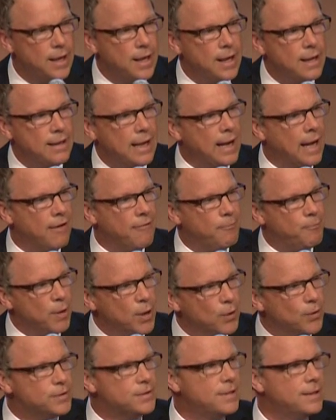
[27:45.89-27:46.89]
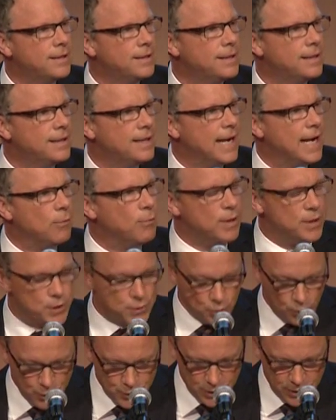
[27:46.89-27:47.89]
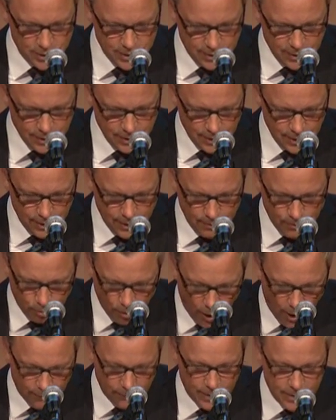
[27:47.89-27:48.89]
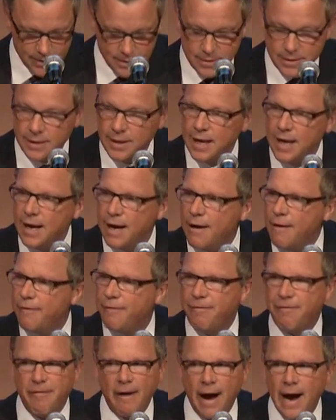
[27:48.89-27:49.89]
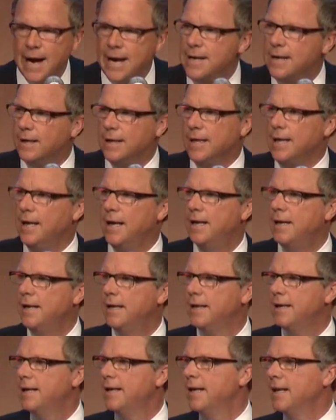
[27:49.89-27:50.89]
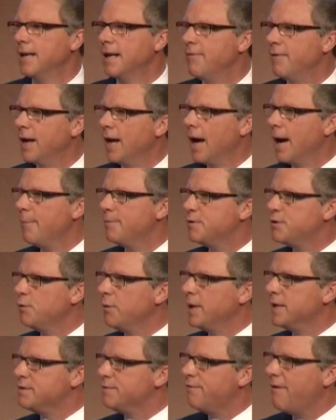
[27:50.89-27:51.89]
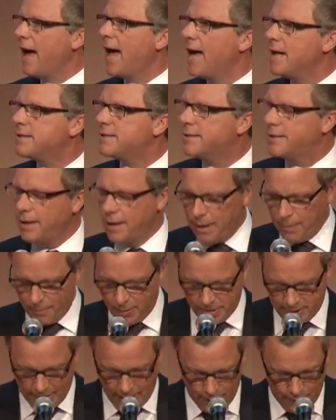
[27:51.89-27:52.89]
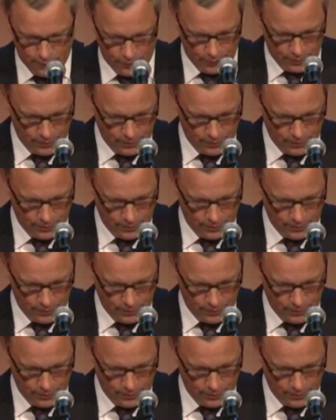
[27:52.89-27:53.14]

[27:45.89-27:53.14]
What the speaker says: they have built a resurgent province, finally living up to its vast potential,